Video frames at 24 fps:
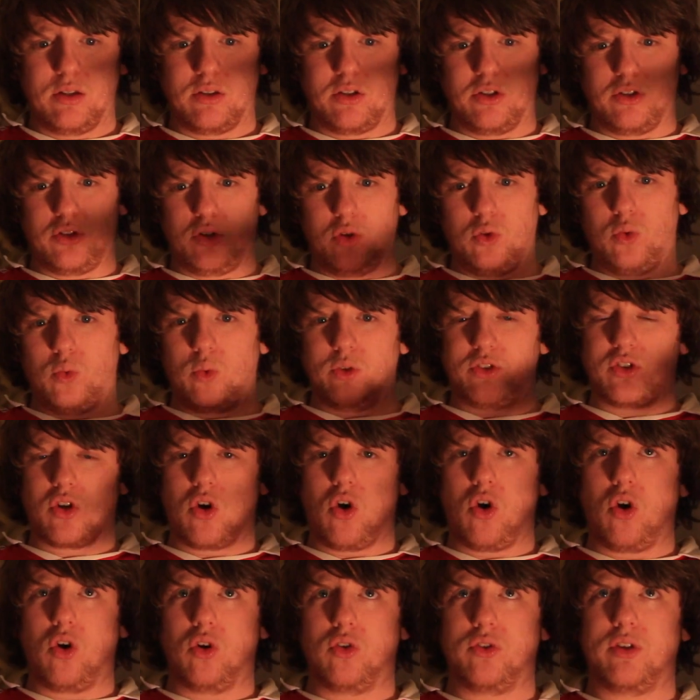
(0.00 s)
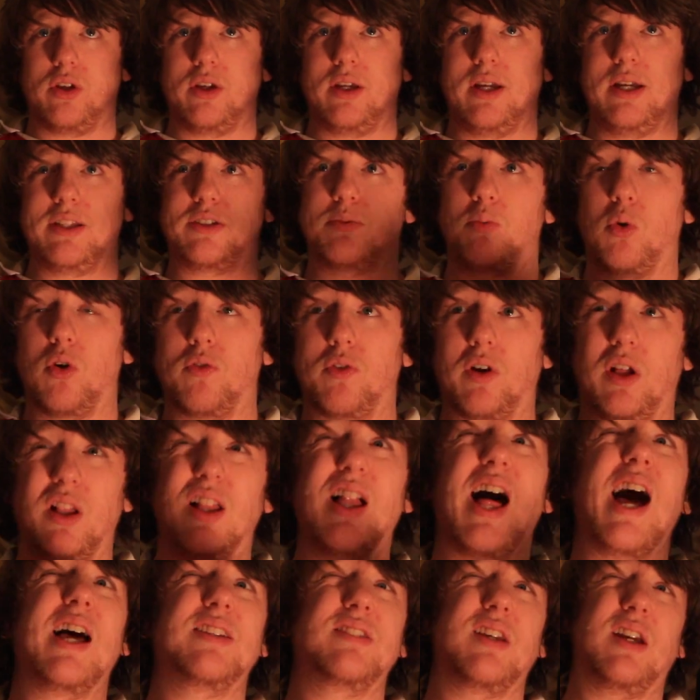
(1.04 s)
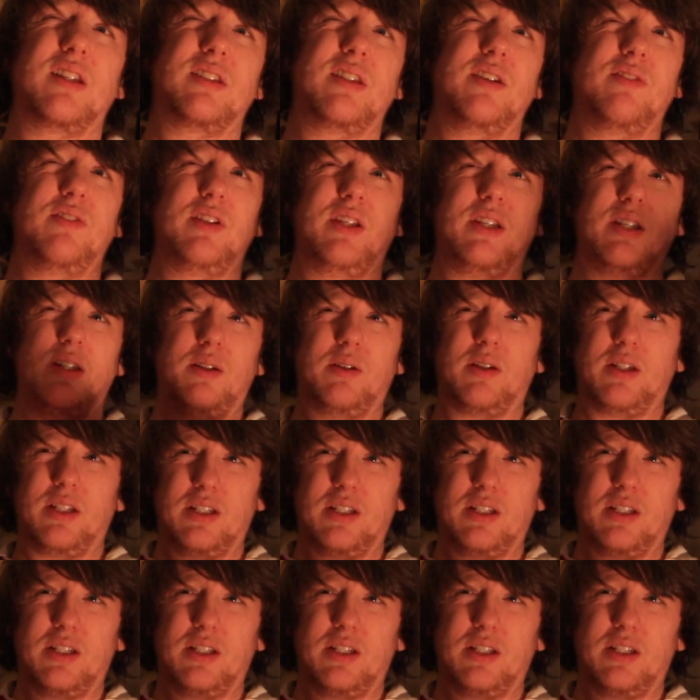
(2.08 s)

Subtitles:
to do what's called, it's more of a class activity.